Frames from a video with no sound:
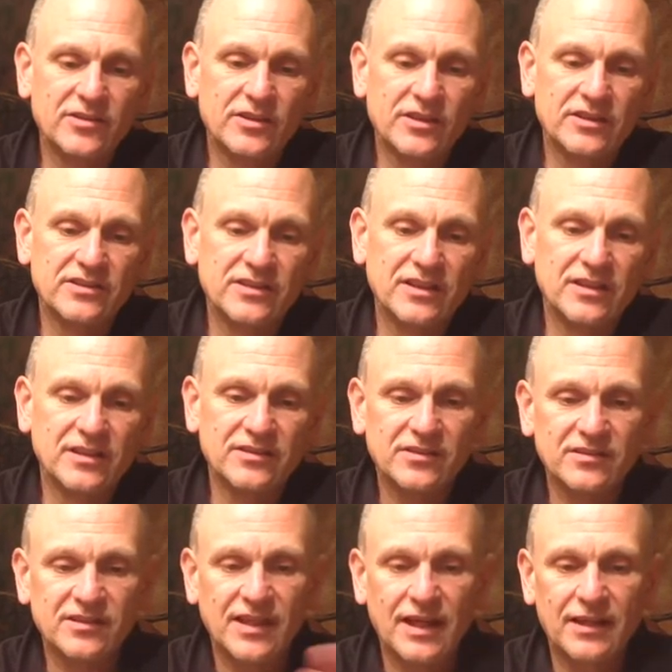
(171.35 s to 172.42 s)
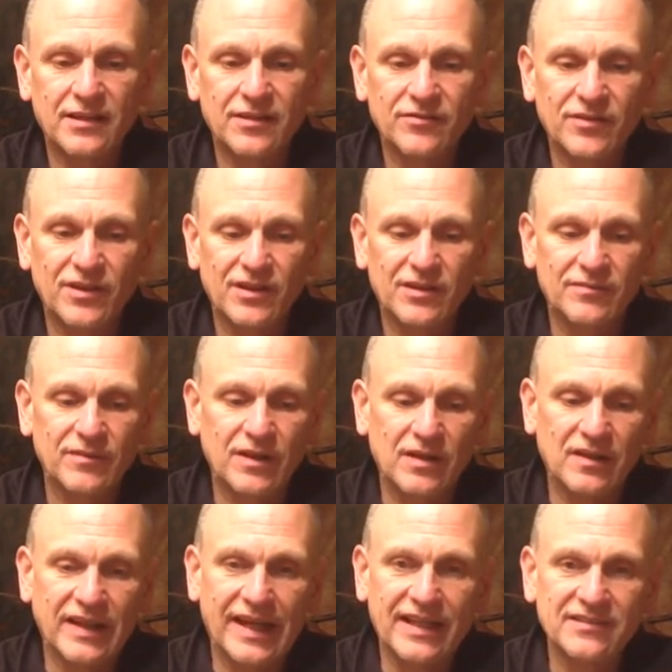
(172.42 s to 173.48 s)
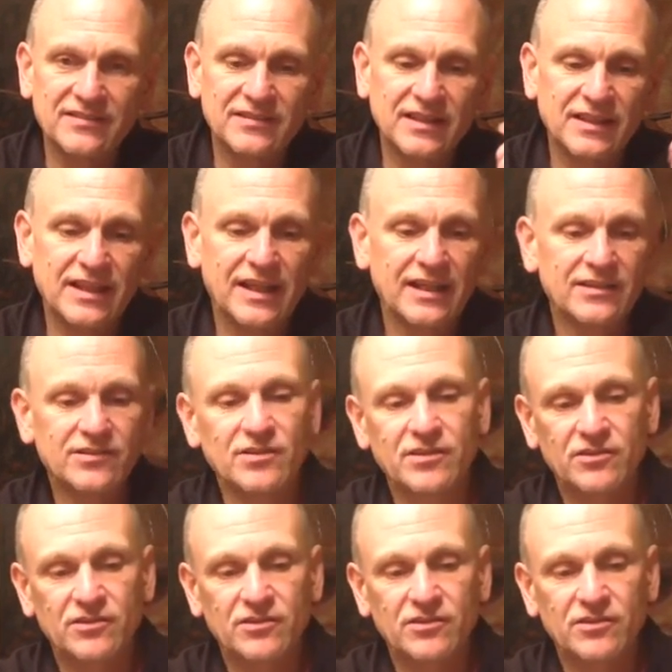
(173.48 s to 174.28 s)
You can see this is kind of a, a glass decanter.